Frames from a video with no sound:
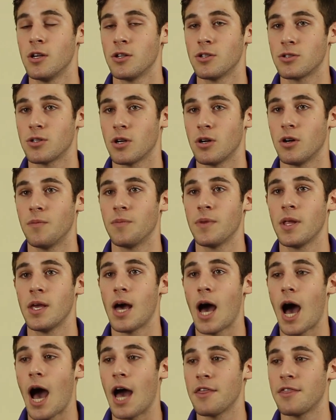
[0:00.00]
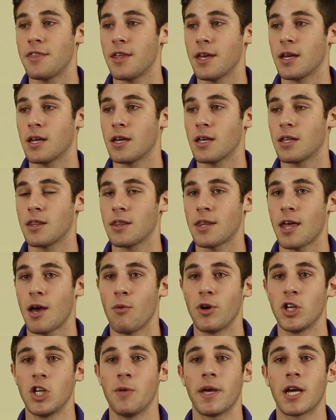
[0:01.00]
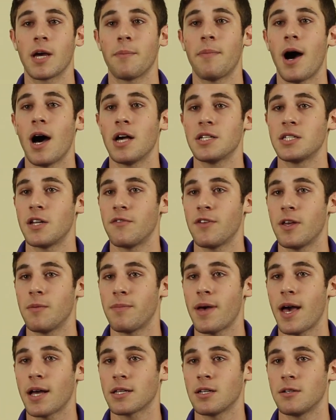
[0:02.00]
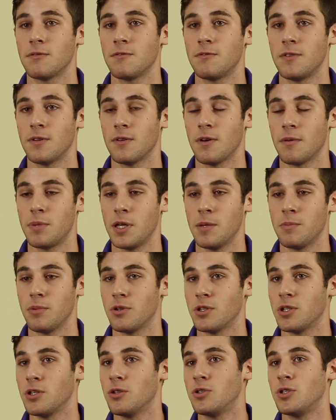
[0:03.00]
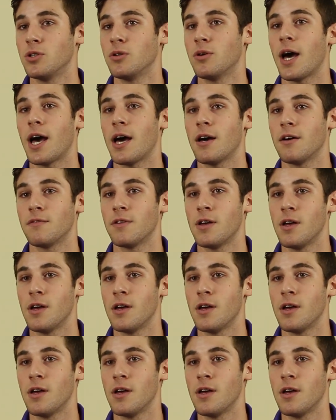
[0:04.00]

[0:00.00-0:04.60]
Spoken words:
So I think that when you make a positive impact on people, you do have